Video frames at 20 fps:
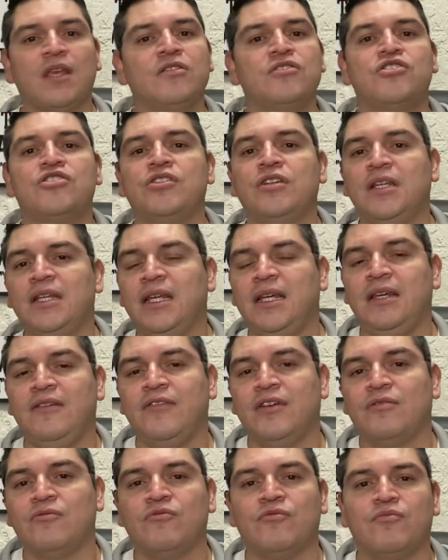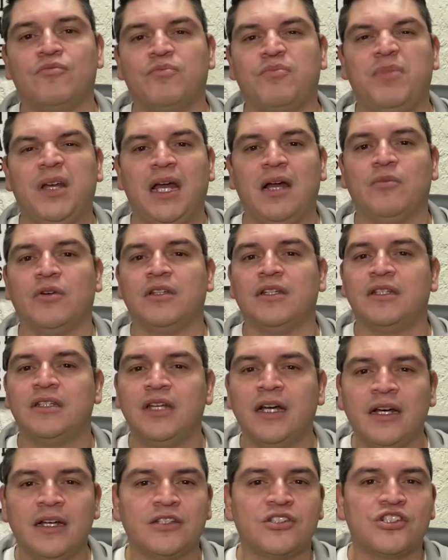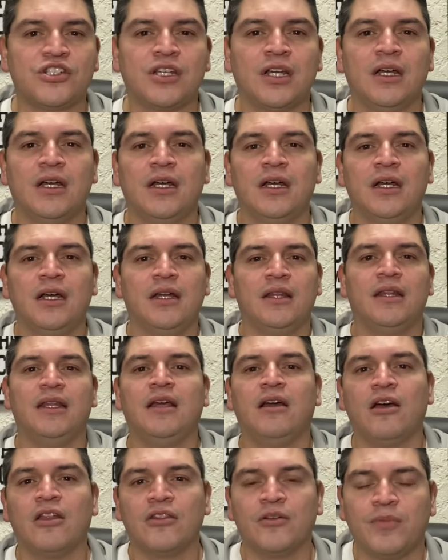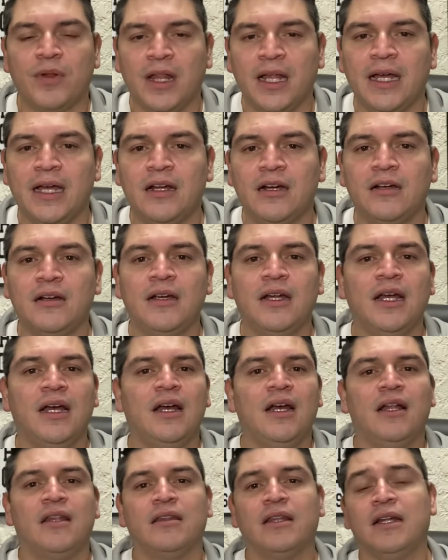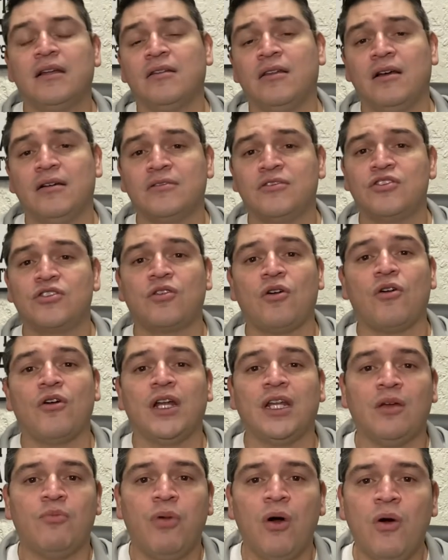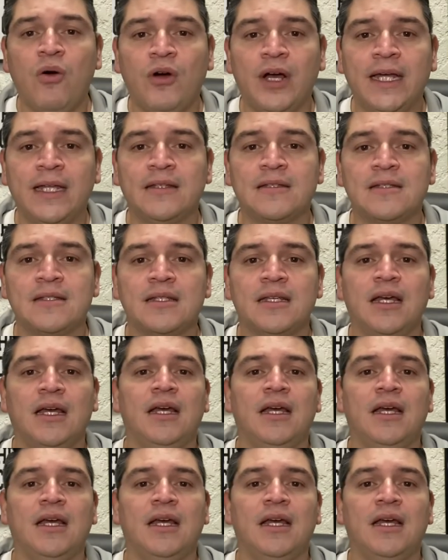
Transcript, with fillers: shouldn't even be able to touch the other player, let alone score any points.